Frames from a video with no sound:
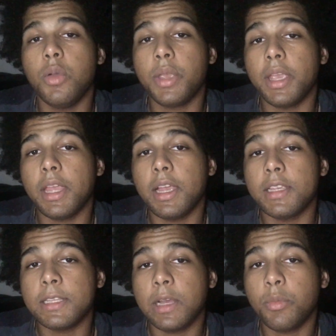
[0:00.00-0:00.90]
Okay
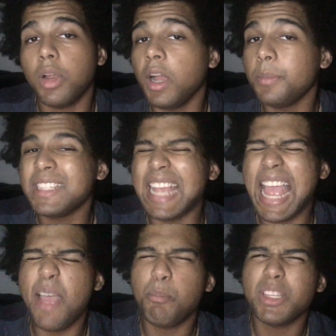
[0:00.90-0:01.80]
guys, now we're up to
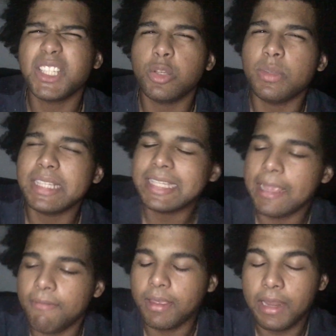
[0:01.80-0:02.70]
episode
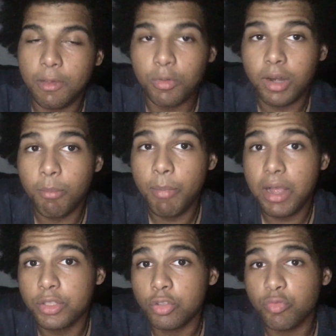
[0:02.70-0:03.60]
7 and we're
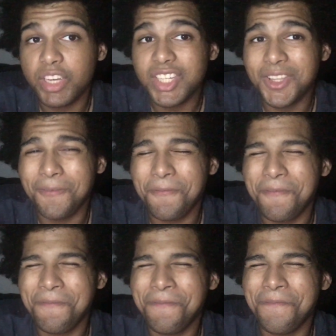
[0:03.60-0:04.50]
about to reach the
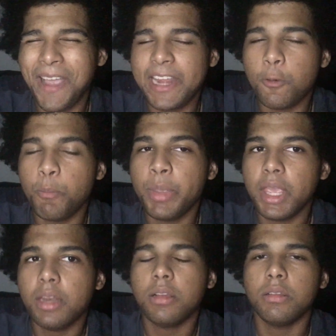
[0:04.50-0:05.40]
final
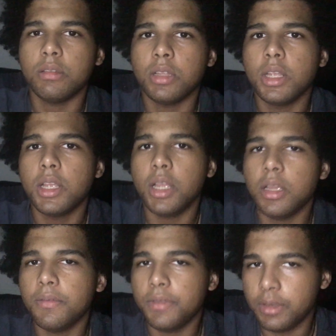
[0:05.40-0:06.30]
pinnacle
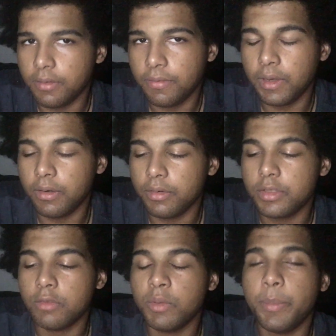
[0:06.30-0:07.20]
of the Defenders.
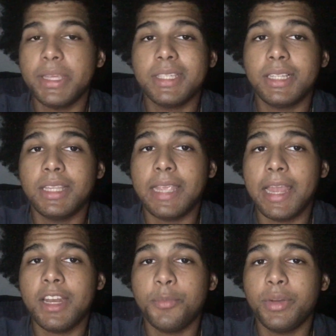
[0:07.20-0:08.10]
So we basically
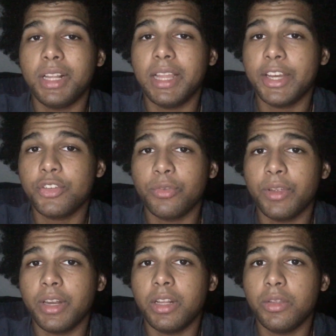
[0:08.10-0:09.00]
end up with Elektra
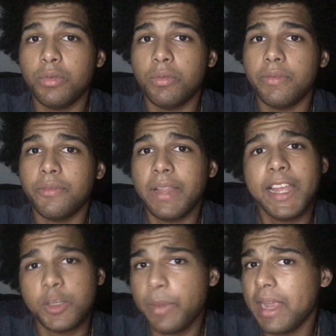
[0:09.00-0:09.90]
and a little
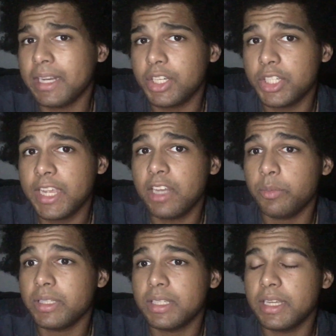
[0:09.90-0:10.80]
flashback that she had
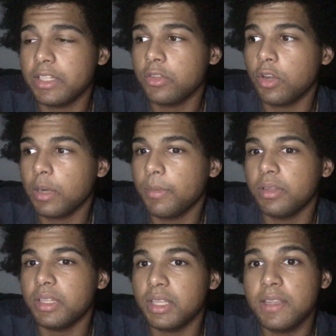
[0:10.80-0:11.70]
with Stick talking
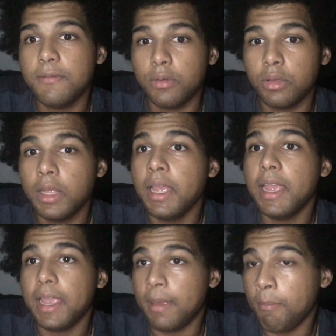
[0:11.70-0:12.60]
about the evil
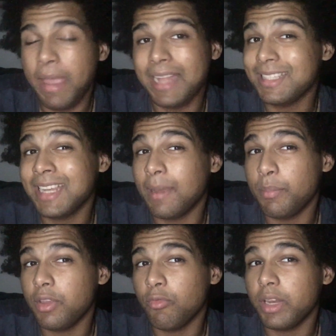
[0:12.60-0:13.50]
and Matt's
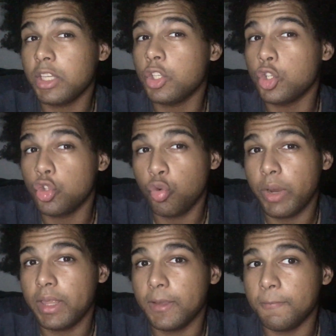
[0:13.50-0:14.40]
not being ready to
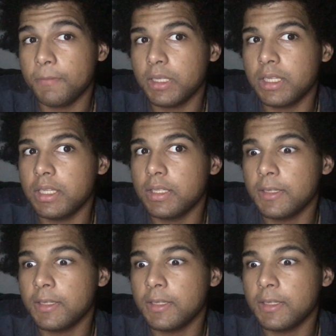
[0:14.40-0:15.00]
join them because